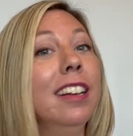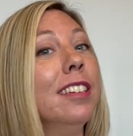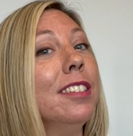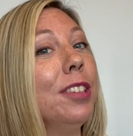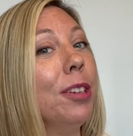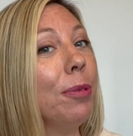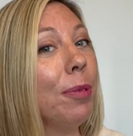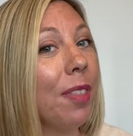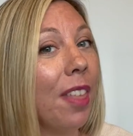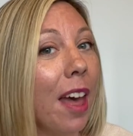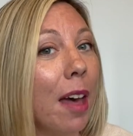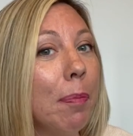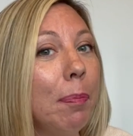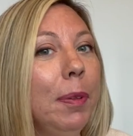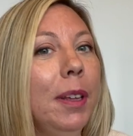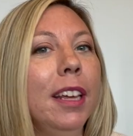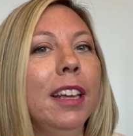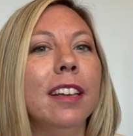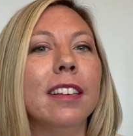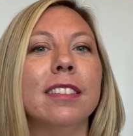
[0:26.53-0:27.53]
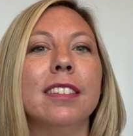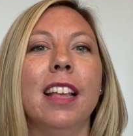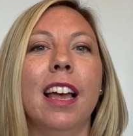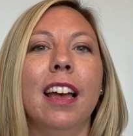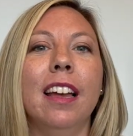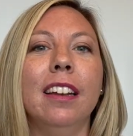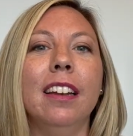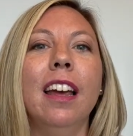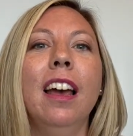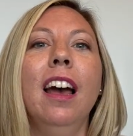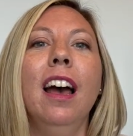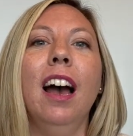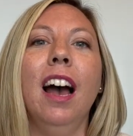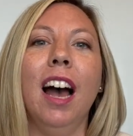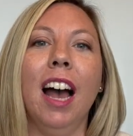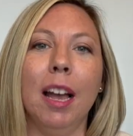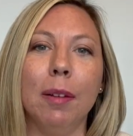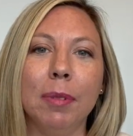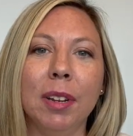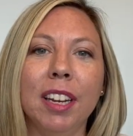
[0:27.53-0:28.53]
So with that being said,
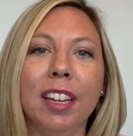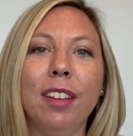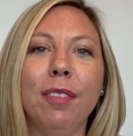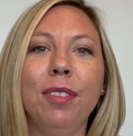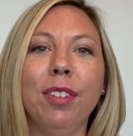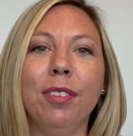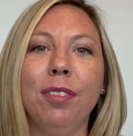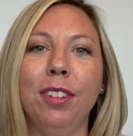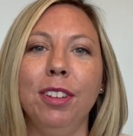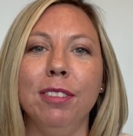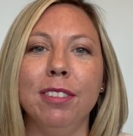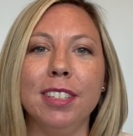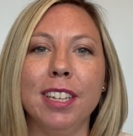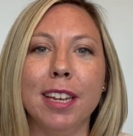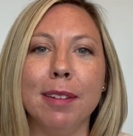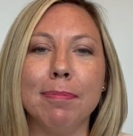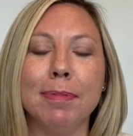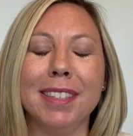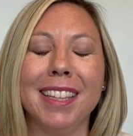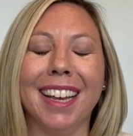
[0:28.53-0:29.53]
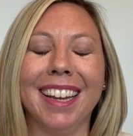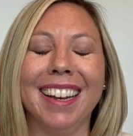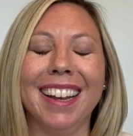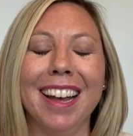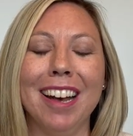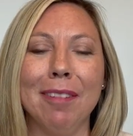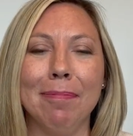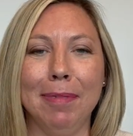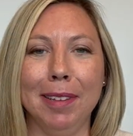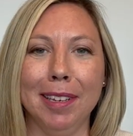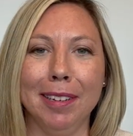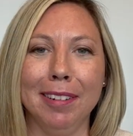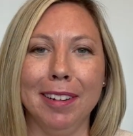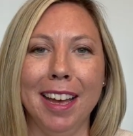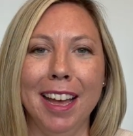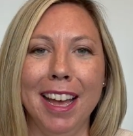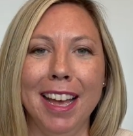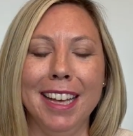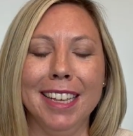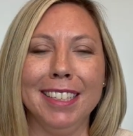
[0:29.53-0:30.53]
I'm going to give you a few tips that can help you
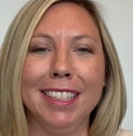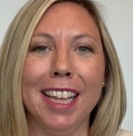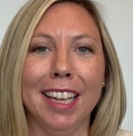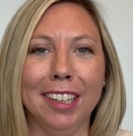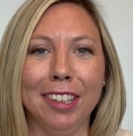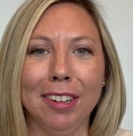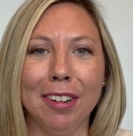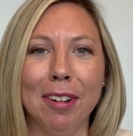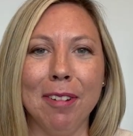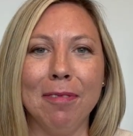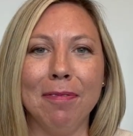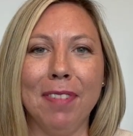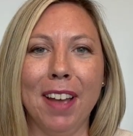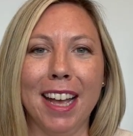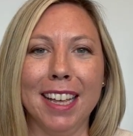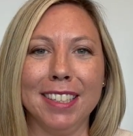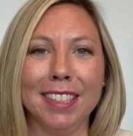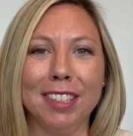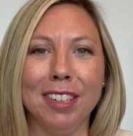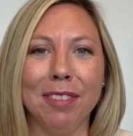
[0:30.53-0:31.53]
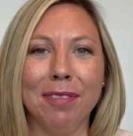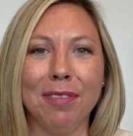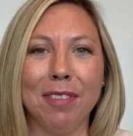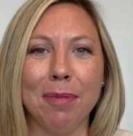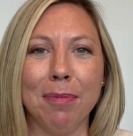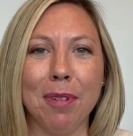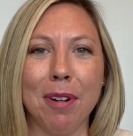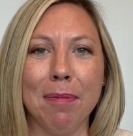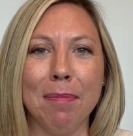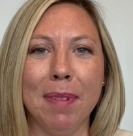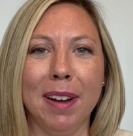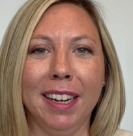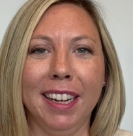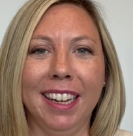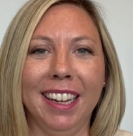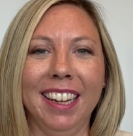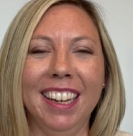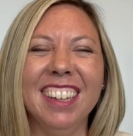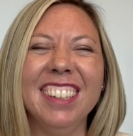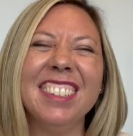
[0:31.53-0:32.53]
sell your home faster and for more
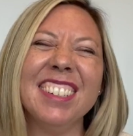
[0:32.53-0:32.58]
money.